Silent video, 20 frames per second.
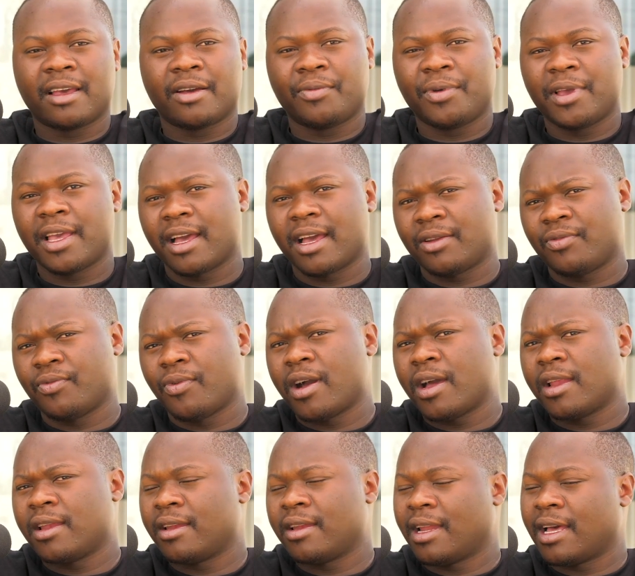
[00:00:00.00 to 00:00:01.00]
We had
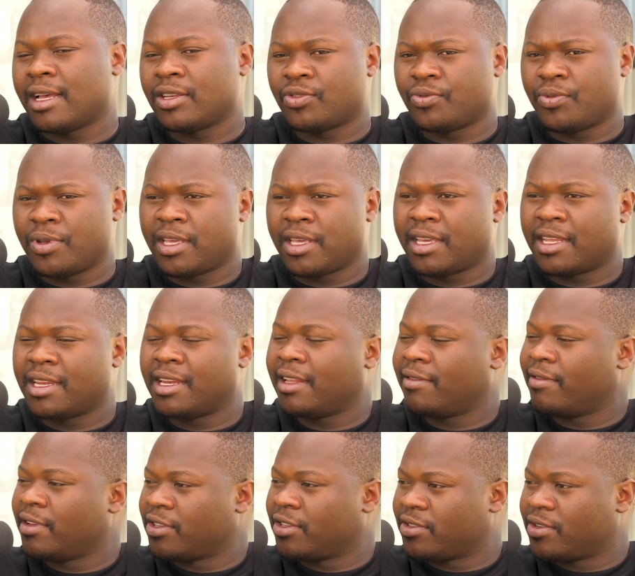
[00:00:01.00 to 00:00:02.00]
one last week in
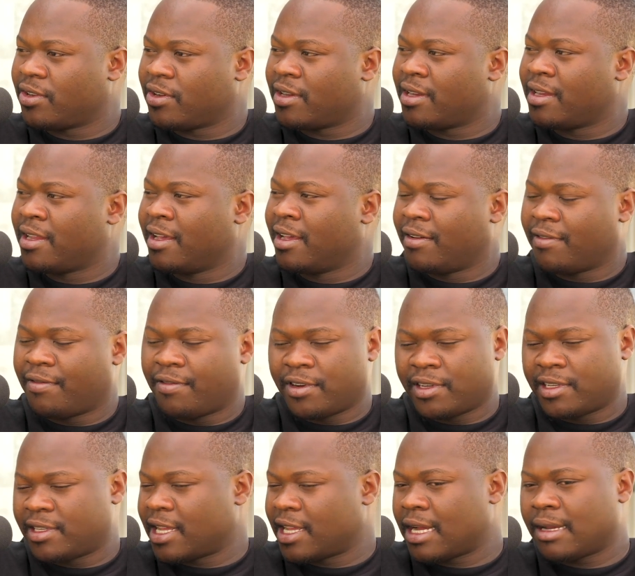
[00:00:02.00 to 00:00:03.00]
Livingston.
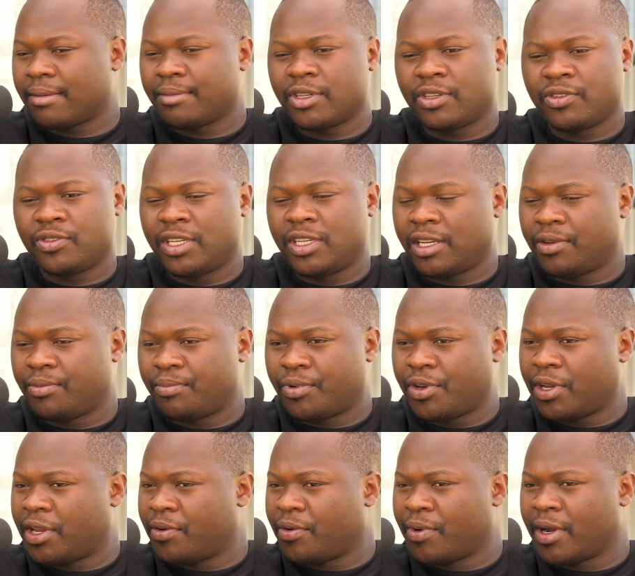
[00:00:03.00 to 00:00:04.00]
First time, it did
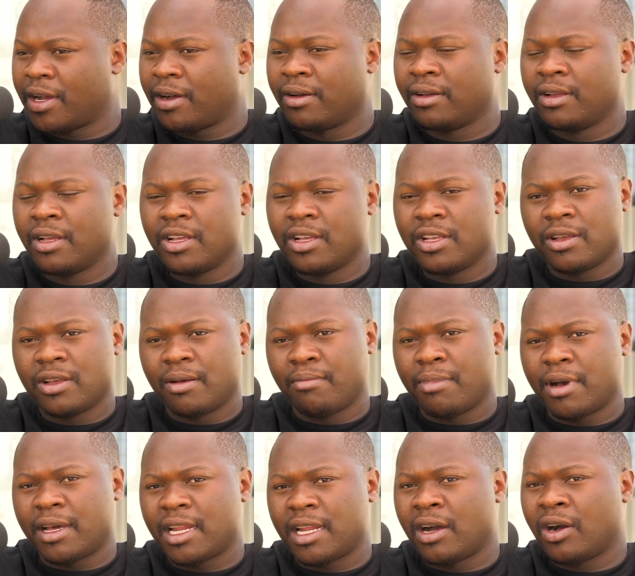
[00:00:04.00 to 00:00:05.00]
pretty well.
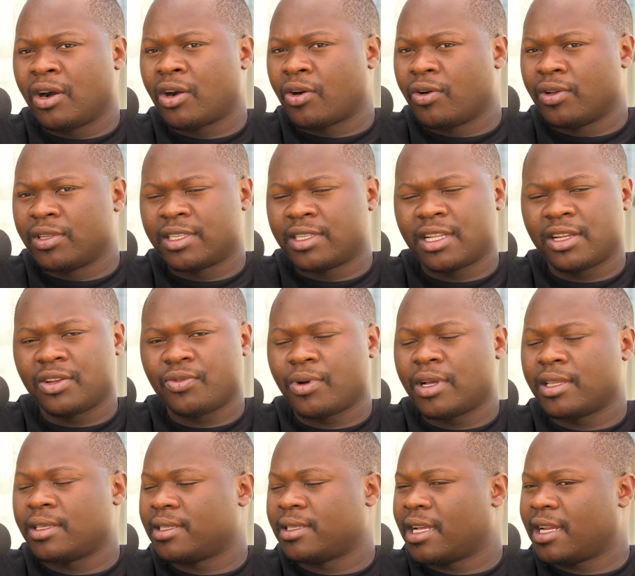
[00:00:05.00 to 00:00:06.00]
But our constant
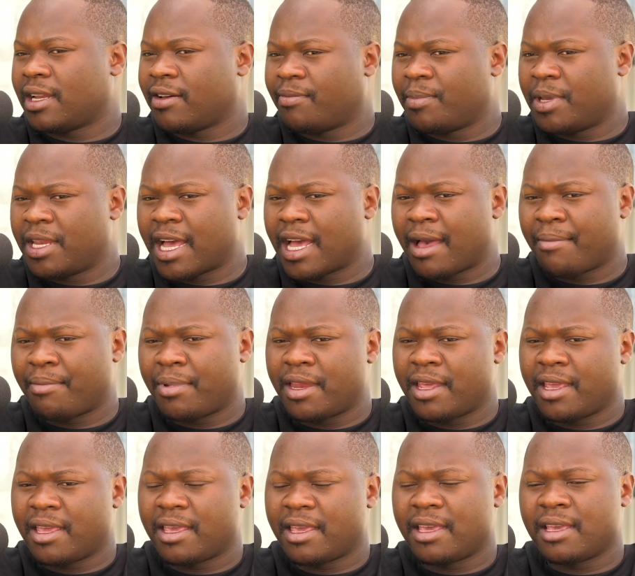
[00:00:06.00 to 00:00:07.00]
ones that have been
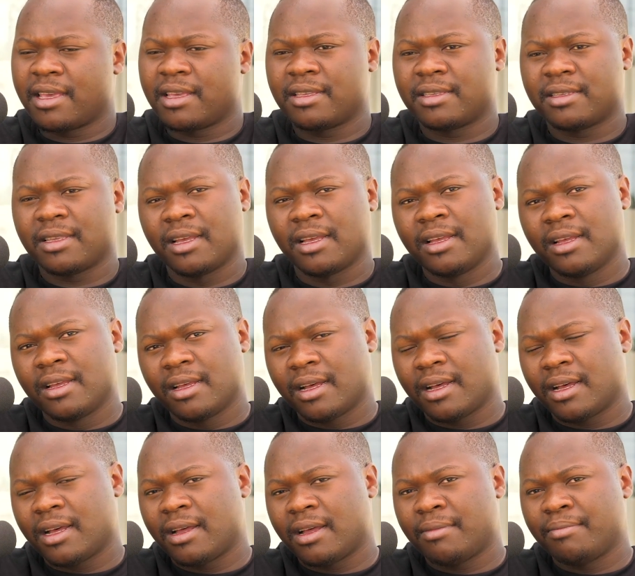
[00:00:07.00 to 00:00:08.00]
happening is
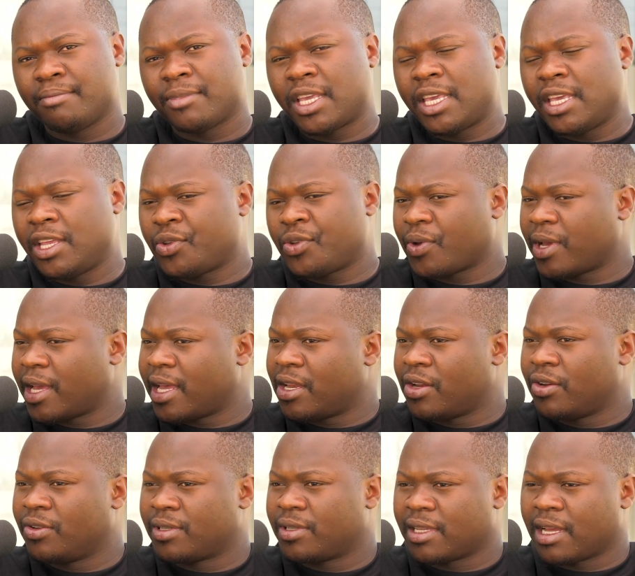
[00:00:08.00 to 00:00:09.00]
Kitwe and
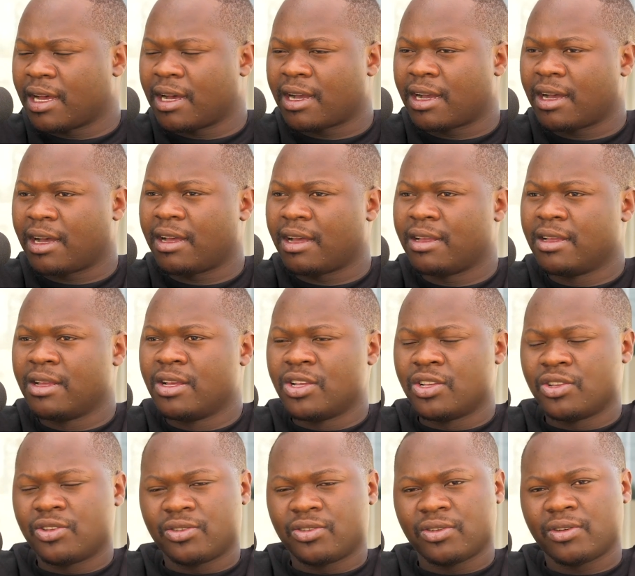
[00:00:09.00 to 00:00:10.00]
Lusaka.
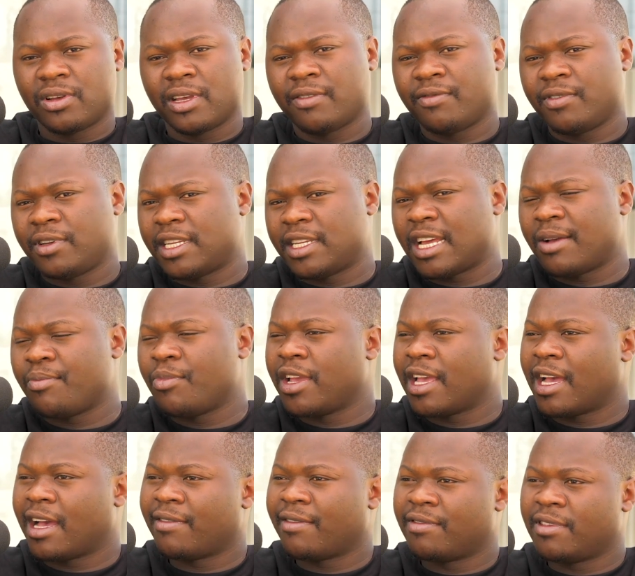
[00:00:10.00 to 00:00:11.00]
So every time we
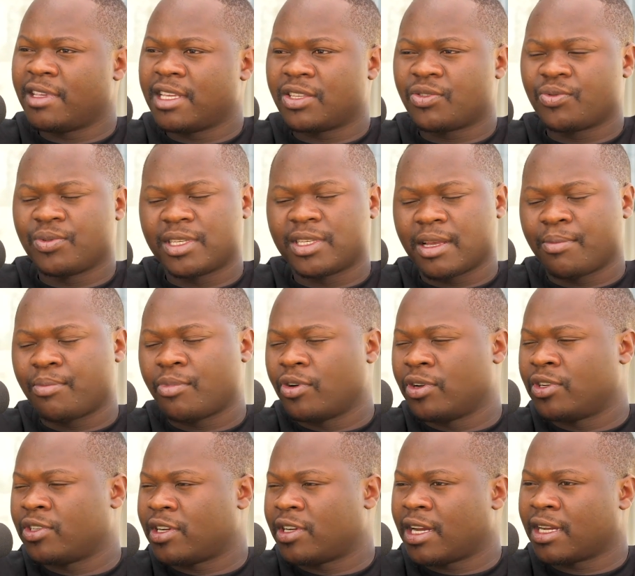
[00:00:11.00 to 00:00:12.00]
have these, we
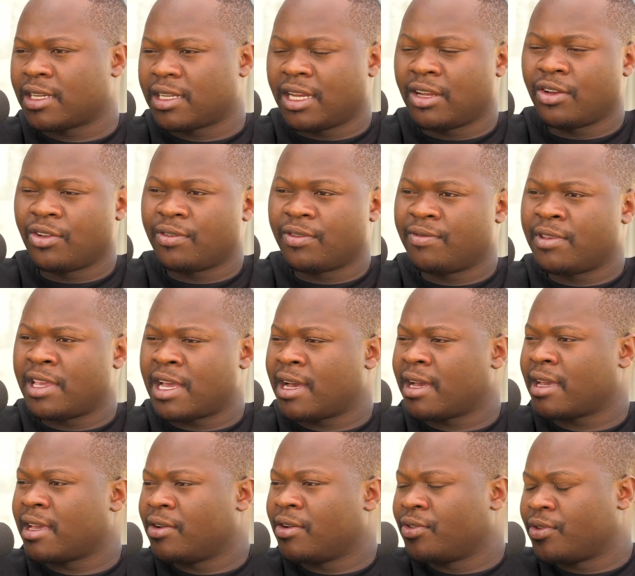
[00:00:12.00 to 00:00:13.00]
subcontract a lot of
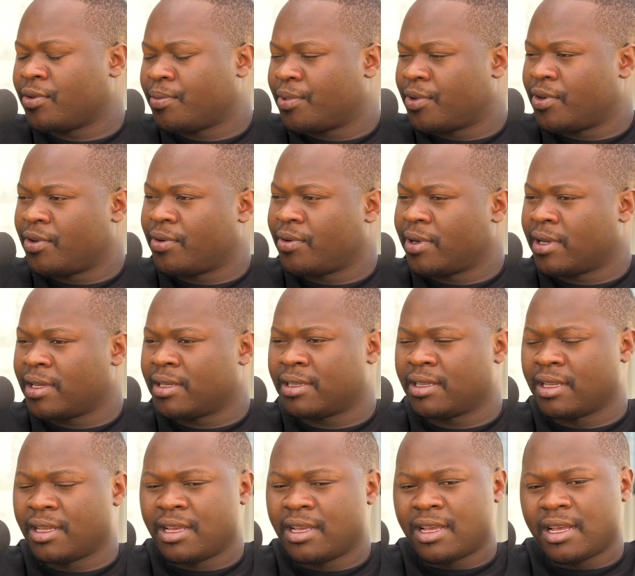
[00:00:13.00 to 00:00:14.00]
young entrepreneurs,
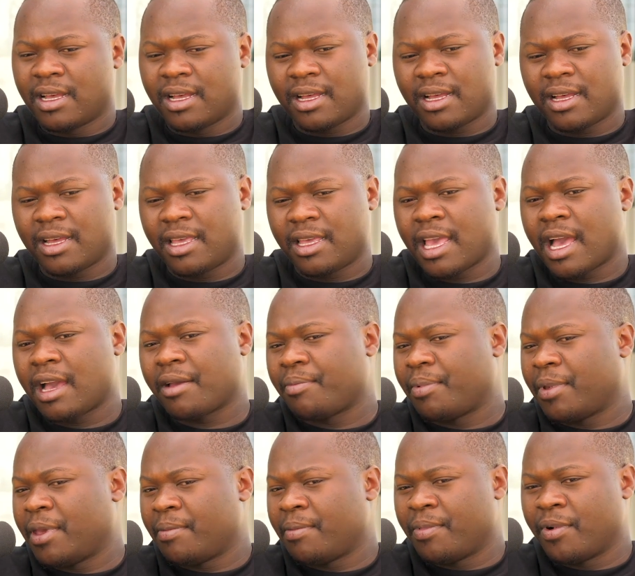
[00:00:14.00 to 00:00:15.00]
young
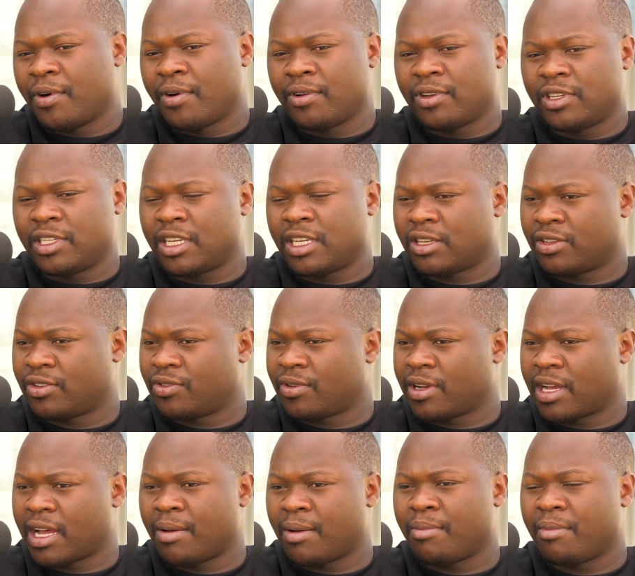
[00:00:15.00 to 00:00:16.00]
people, just to
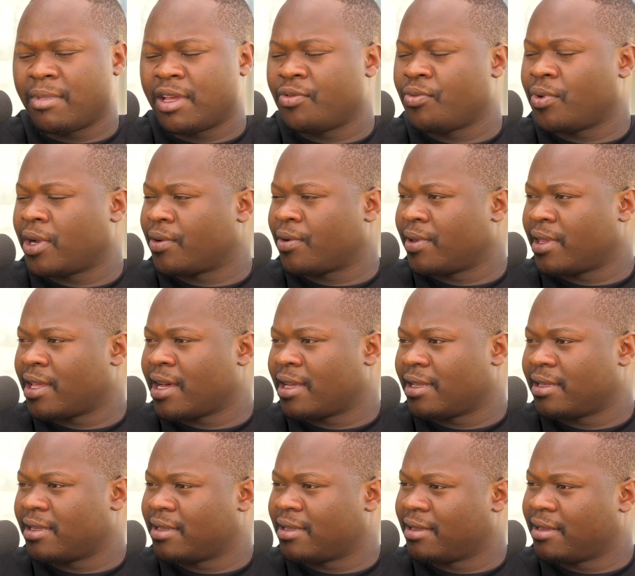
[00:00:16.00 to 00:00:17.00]
come and work with
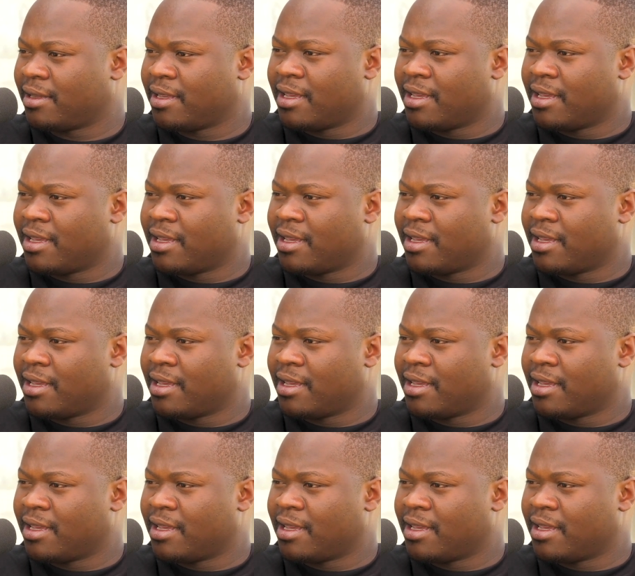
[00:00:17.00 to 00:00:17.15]
us.